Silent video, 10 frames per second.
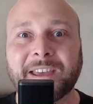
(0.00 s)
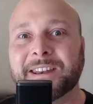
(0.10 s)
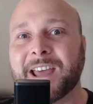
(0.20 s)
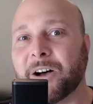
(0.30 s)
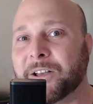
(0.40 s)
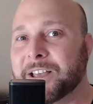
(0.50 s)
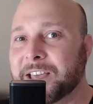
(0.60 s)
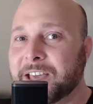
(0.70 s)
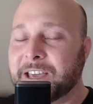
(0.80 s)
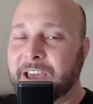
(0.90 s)
Now,
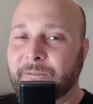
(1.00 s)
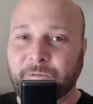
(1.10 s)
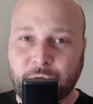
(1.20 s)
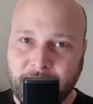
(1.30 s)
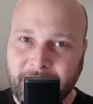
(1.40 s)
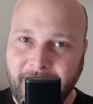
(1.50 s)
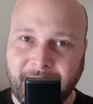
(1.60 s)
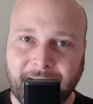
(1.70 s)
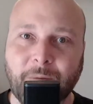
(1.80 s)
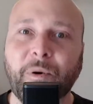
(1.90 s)
if you're not
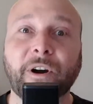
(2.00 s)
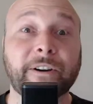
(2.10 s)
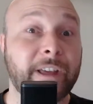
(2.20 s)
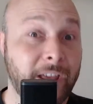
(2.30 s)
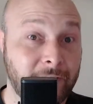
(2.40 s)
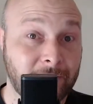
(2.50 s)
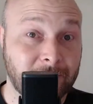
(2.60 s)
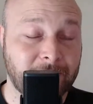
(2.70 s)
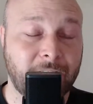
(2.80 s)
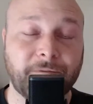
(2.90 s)
a partaker
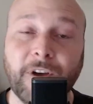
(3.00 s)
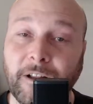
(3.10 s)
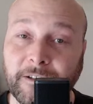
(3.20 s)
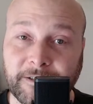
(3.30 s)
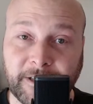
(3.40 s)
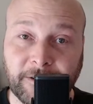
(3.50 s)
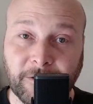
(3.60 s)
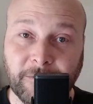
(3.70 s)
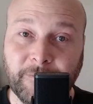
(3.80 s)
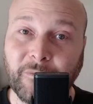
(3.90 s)
of Dollar General,
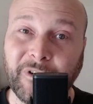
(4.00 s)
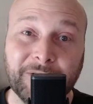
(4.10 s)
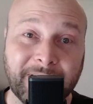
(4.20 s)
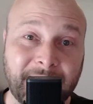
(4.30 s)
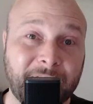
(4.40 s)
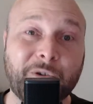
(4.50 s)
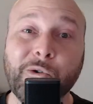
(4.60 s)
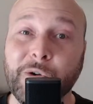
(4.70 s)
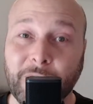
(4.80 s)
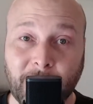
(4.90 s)
when you live in
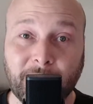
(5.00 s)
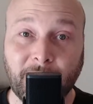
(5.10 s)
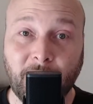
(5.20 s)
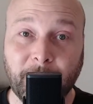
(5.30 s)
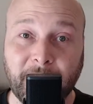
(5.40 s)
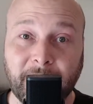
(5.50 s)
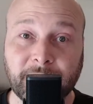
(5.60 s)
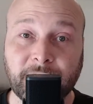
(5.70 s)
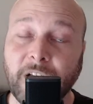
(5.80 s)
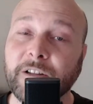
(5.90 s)
rural Oklahoma,
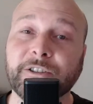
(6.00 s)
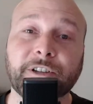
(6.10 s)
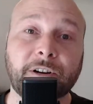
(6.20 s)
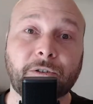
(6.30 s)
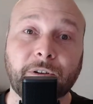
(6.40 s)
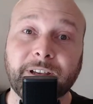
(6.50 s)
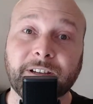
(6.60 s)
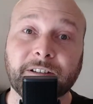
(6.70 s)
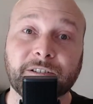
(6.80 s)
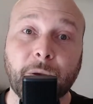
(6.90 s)
Dollar General
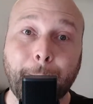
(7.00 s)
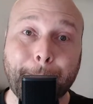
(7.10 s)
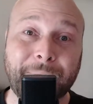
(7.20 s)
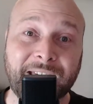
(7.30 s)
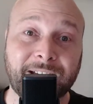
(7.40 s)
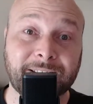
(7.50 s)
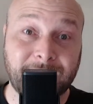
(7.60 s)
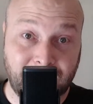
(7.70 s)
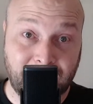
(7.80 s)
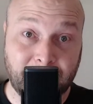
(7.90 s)
is big
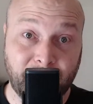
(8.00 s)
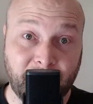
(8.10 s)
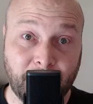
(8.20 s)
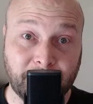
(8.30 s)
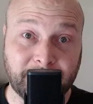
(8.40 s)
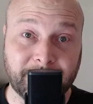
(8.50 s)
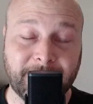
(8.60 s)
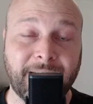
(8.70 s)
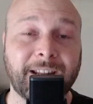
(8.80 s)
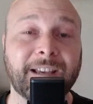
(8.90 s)
time, folks.
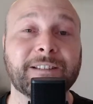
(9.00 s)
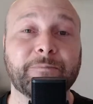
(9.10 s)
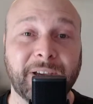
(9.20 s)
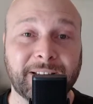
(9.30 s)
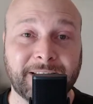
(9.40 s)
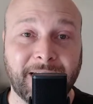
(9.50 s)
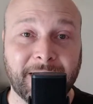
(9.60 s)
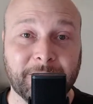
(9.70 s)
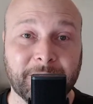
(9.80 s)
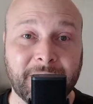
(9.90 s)
It is big
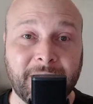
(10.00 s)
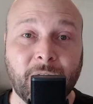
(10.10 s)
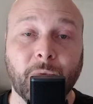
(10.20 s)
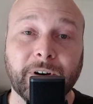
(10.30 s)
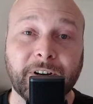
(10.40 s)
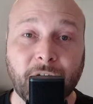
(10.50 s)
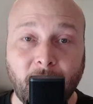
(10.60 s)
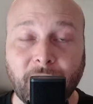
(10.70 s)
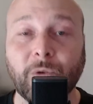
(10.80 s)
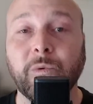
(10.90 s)
time. We're going to go
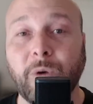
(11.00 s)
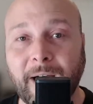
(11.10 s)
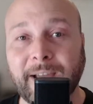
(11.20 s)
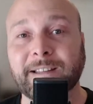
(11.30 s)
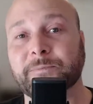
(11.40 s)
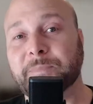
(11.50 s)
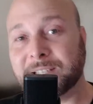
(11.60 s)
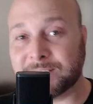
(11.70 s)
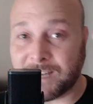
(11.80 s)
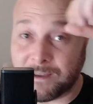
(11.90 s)
over why it's big
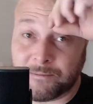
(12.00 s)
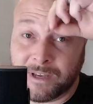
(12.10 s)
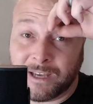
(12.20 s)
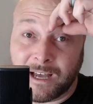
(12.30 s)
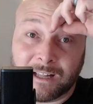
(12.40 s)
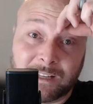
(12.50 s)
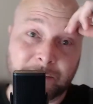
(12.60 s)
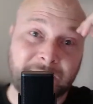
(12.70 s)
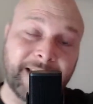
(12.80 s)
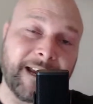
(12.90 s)
time a little
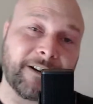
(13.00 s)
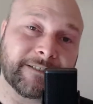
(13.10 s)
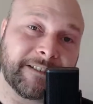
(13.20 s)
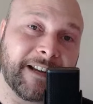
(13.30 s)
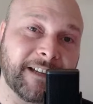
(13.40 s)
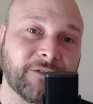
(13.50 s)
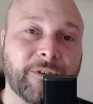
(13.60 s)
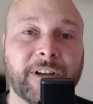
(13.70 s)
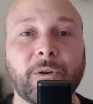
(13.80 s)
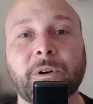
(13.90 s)
bit later in today's
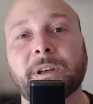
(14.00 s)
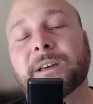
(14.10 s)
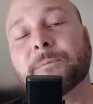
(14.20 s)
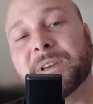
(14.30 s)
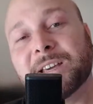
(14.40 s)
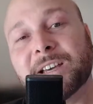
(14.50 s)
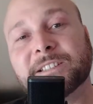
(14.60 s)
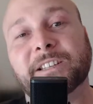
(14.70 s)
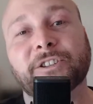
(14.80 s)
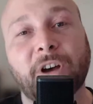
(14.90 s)
video, because
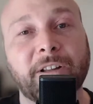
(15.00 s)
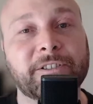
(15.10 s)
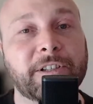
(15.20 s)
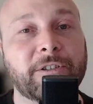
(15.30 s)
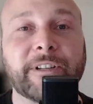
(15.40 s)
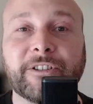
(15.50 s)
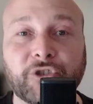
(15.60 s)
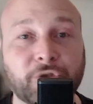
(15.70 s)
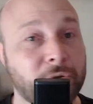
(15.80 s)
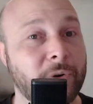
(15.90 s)
Dollar General is
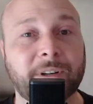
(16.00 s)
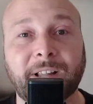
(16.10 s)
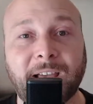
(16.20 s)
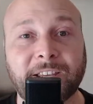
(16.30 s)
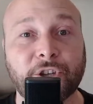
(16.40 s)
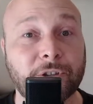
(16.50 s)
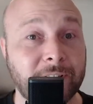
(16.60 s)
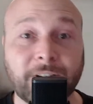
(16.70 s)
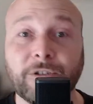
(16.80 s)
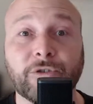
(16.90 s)
sort of like your
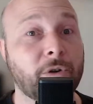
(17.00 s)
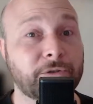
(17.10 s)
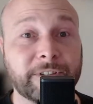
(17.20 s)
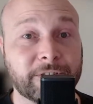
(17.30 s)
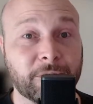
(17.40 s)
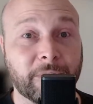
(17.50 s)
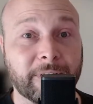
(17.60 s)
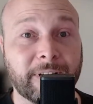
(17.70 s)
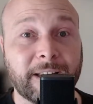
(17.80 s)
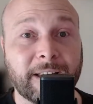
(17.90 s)
little grocery store.
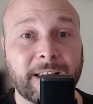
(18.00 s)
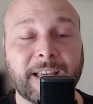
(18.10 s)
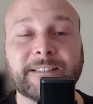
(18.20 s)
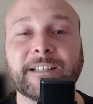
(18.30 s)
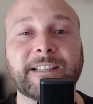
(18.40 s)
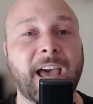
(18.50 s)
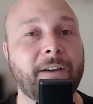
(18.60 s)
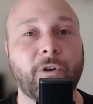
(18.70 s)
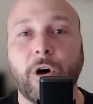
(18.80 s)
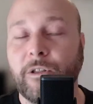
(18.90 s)
It doesn't have
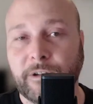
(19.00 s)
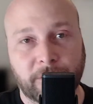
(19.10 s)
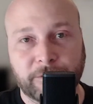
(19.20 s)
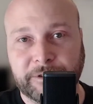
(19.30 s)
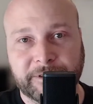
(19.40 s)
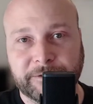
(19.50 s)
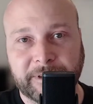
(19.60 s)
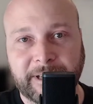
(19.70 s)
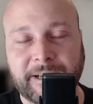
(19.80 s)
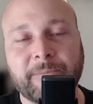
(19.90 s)
all the groceries you
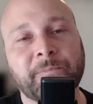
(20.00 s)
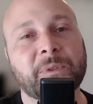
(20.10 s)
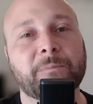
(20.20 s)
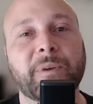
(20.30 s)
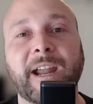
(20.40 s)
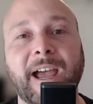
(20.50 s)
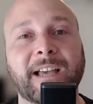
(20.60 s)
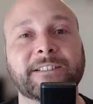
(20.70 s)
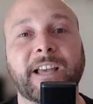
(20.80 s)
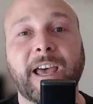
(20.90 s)
need, but it
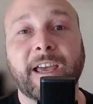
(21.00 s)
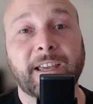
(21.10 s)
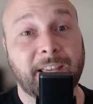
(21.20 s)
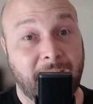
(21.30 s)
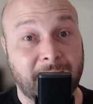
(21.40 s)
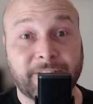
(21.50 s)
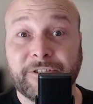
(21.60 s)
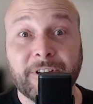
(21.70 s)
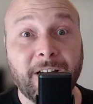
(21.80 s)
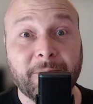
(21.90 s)
has
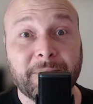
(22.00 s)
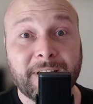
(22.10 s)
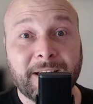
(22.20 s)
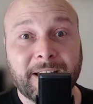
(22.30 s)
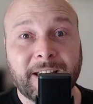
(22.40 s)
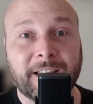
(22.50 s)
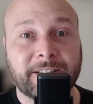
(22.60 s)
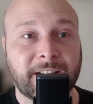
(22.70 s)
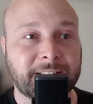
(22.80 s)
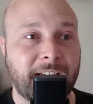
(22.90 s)
some. It
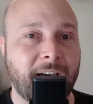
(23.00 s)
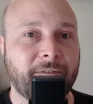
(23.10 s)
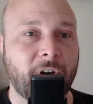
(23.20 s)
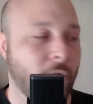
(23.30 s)
doesn't have a